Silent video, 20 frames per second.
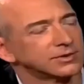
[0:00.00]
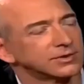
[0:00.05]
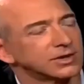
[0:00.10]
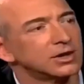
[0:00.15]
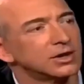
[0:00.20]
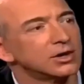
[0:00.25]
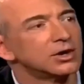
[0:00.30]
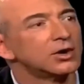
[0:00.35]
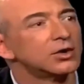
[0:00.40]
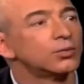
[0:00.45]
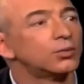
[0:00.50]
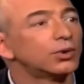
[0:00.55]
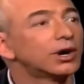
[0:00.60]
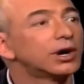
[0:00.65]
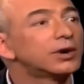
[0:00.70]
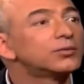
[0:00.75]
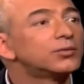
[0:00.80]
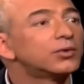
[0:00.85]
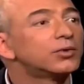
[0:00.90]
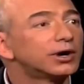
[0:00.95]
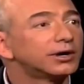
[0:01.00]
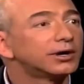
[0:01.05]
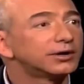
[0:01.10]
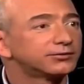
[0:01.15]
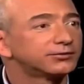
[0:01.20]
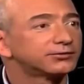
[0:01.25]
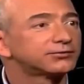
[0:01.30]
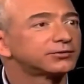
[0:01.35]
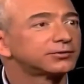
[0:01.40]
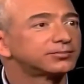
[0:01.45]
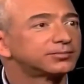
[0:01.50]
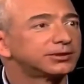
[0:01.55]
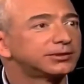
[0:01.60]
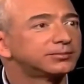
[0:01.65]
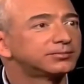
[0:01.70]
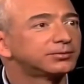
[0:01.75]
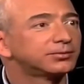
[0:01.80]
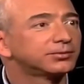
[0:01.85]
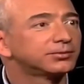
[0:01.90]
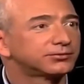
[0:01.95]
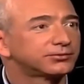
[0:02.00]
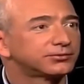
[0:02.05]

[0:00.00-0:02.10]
This brings us to the end of our video.